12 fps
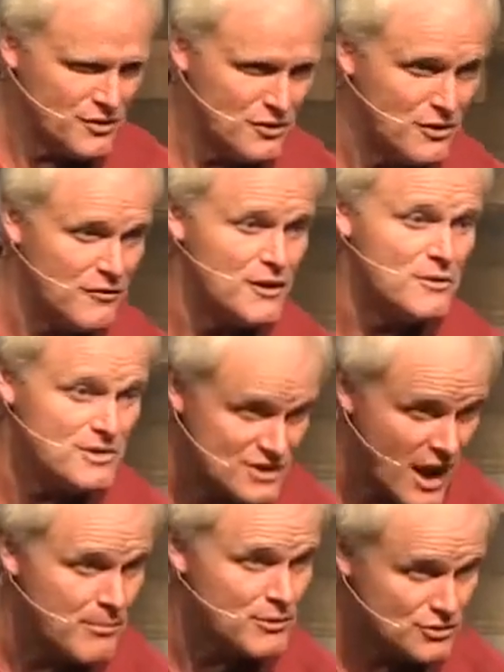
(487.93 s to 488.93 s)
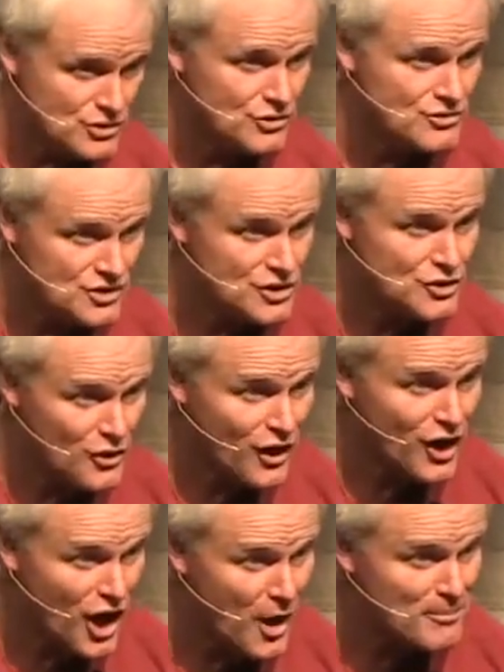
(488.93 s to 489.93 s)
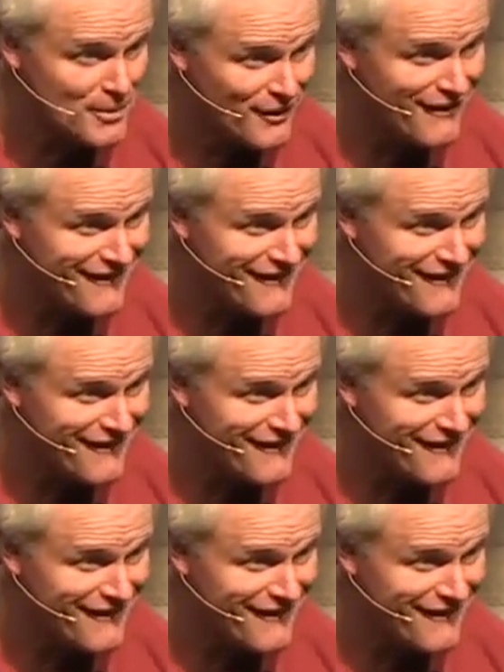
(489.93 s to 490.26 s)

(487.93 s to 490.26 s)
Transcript: dude, if it was apple juice in your cup.